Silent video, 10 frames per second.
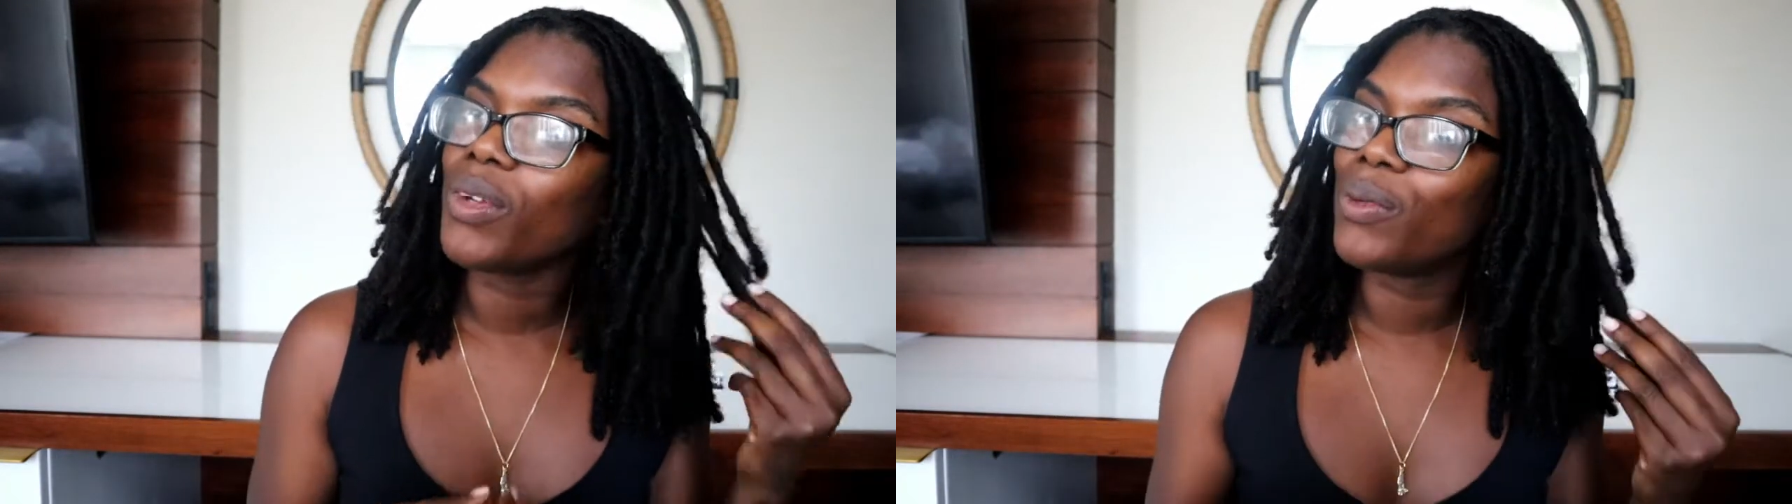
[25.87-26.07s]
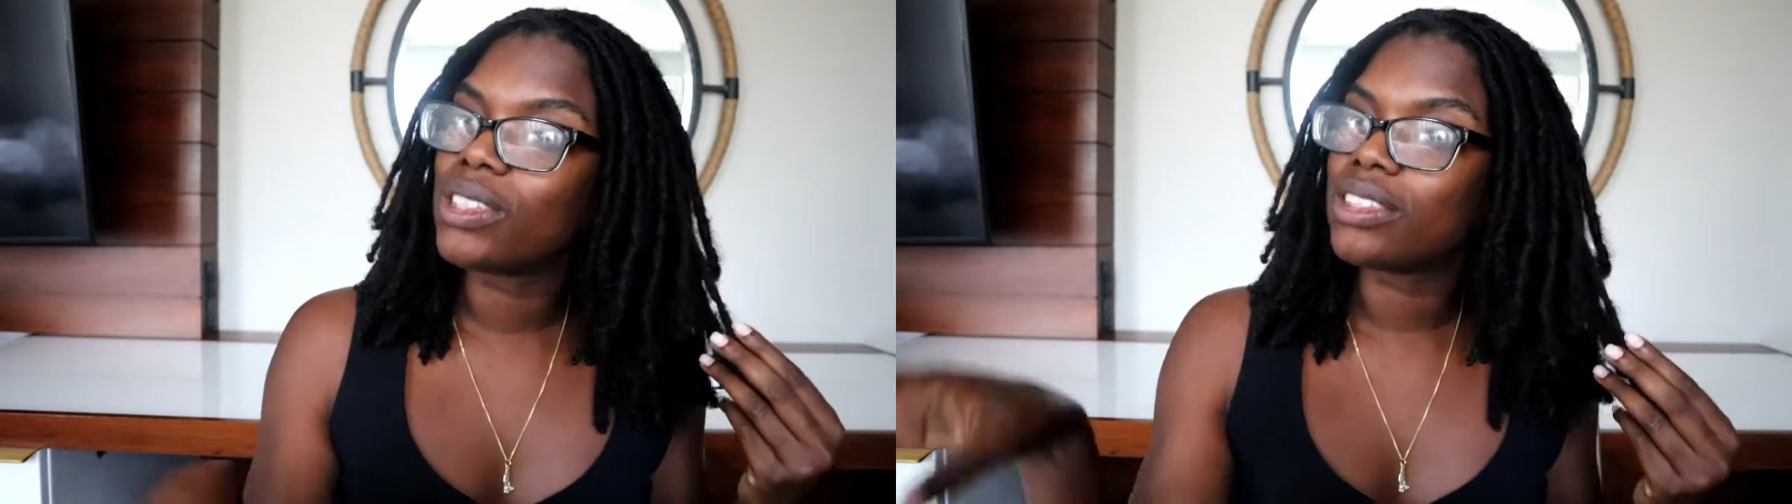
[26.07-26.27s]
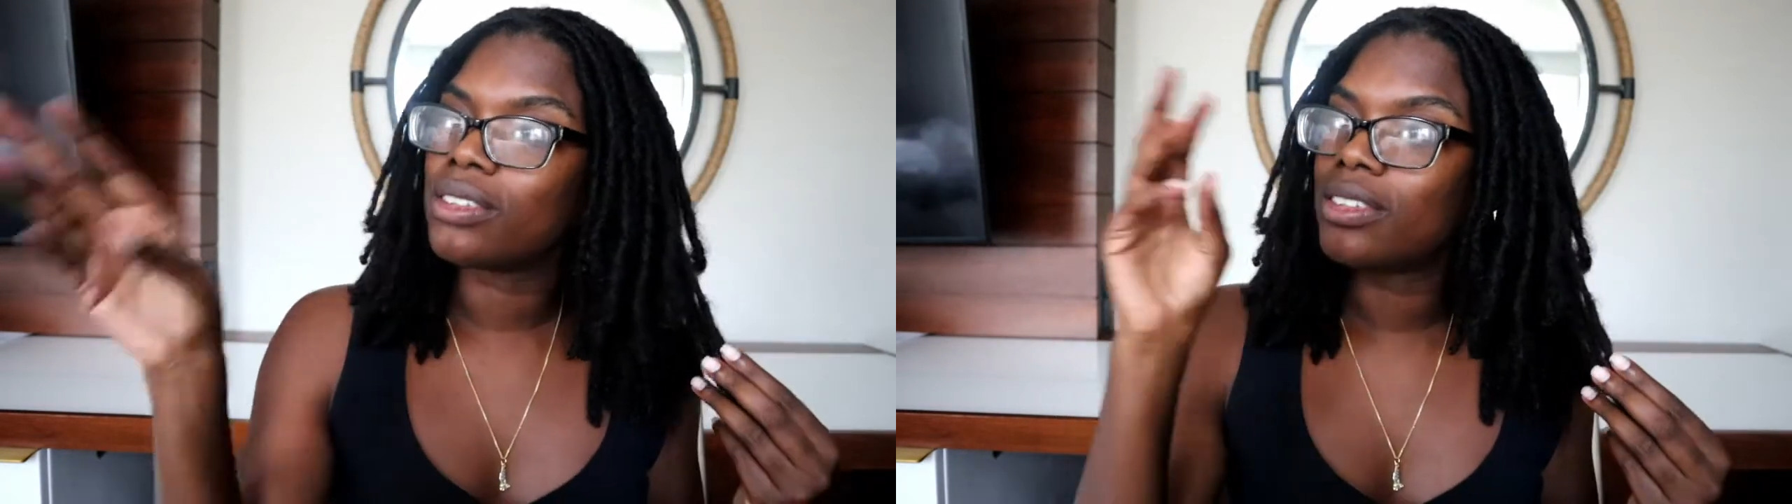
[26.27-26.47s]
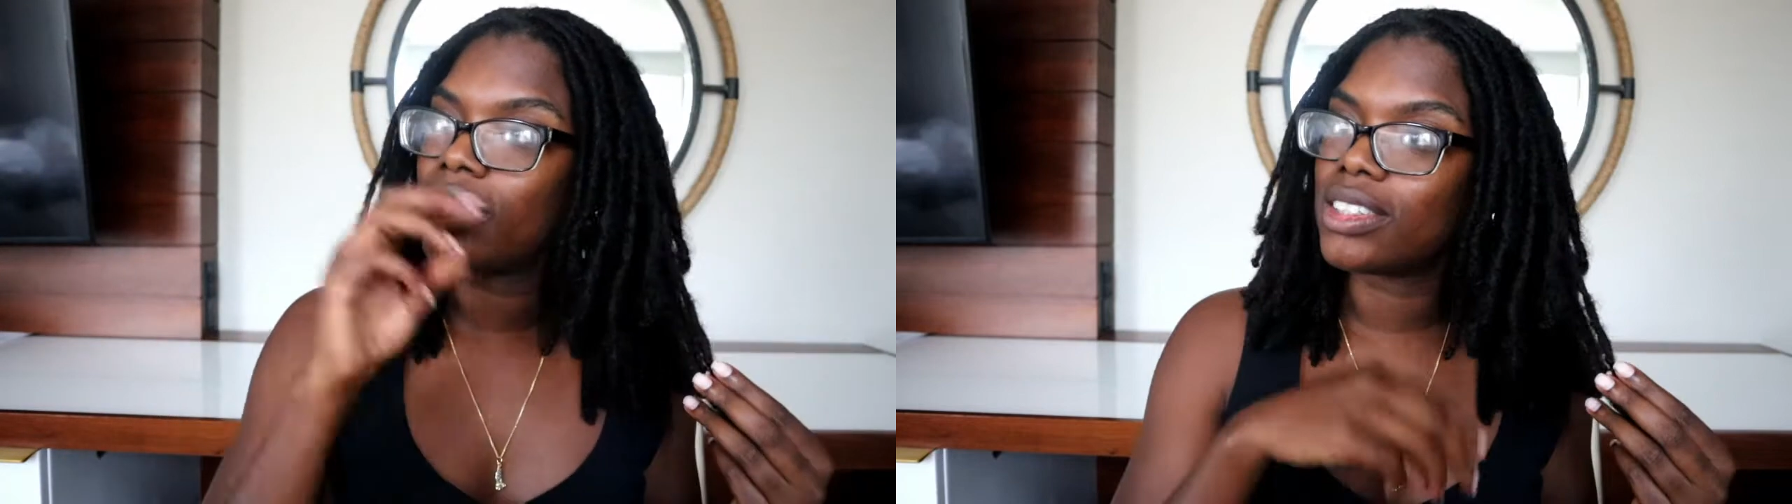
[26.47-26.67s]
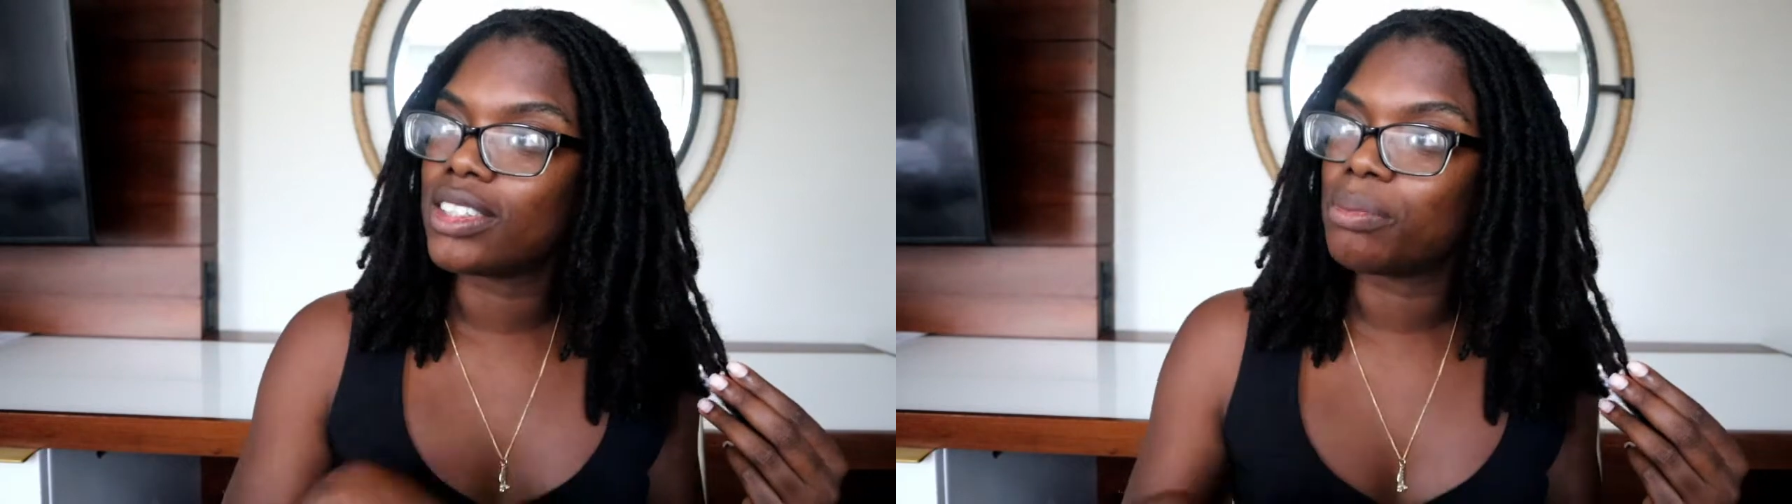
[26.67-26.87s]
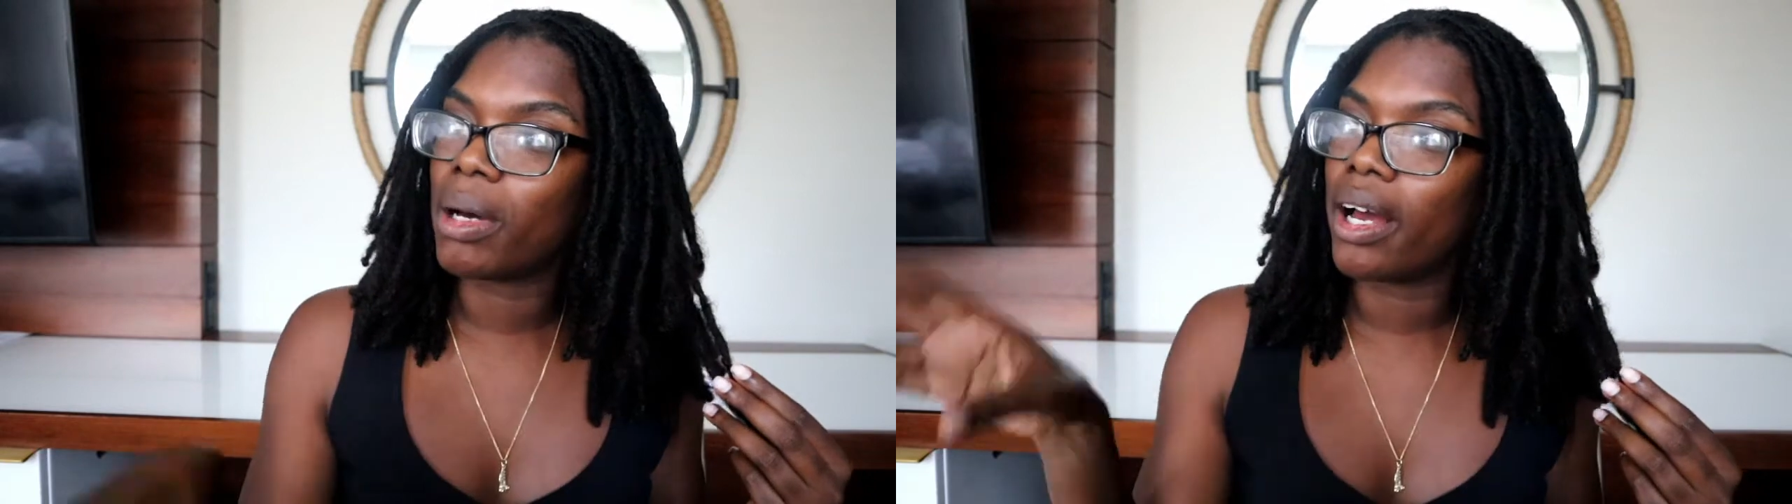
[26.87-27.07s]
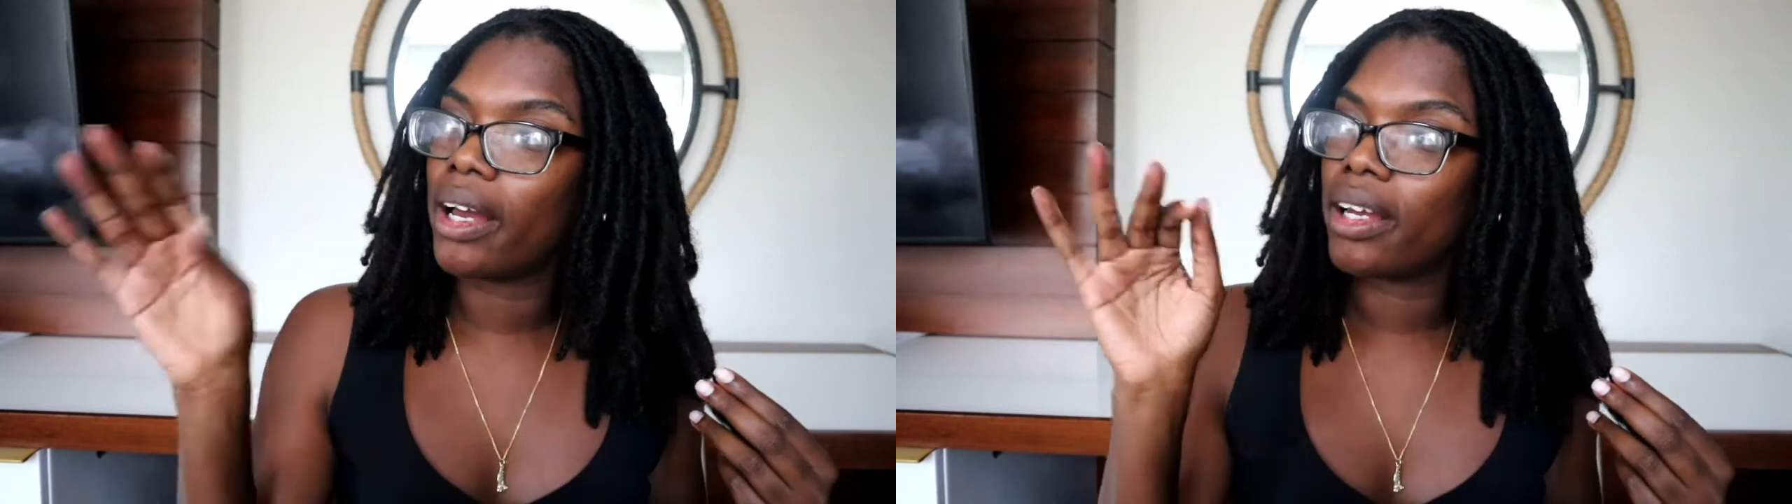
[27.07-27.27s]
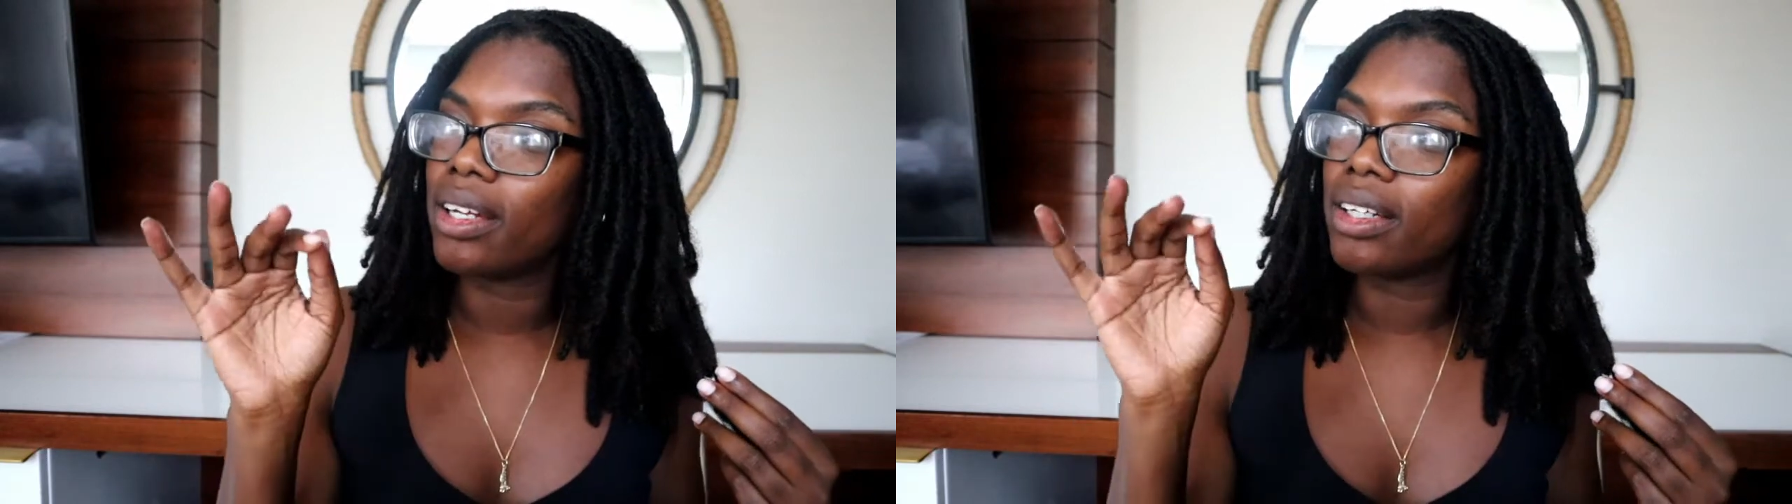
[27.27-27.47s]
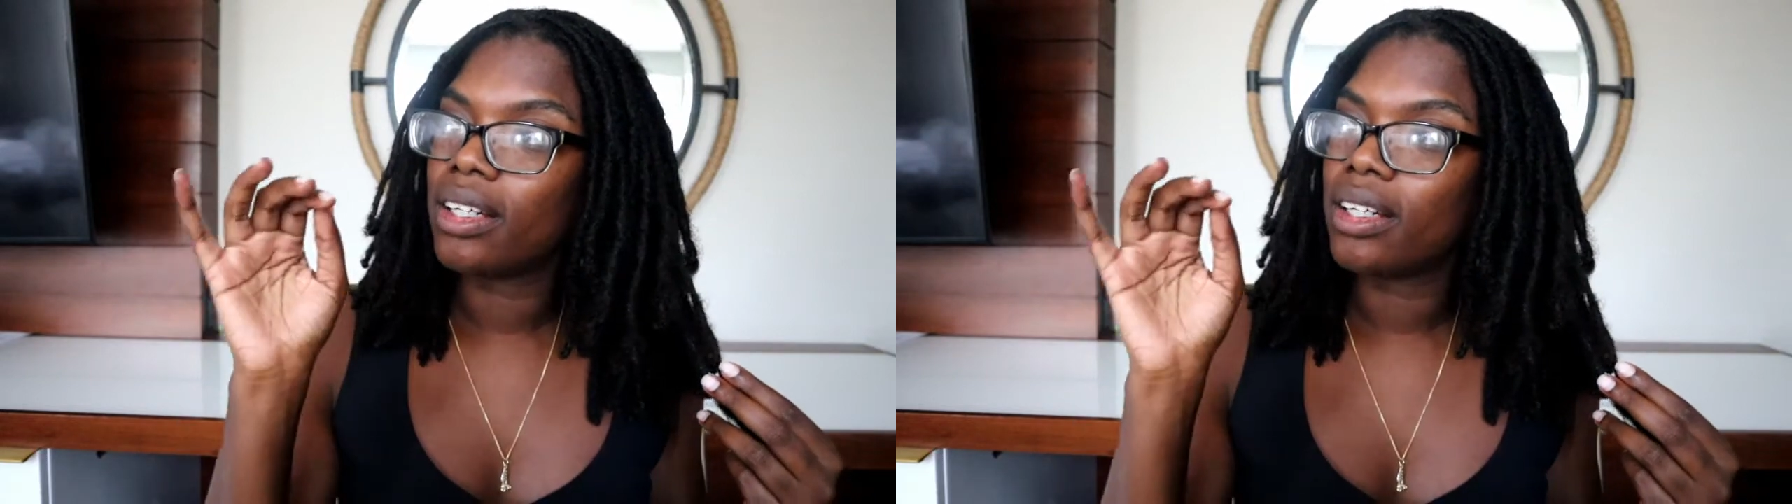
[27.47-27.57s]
this is my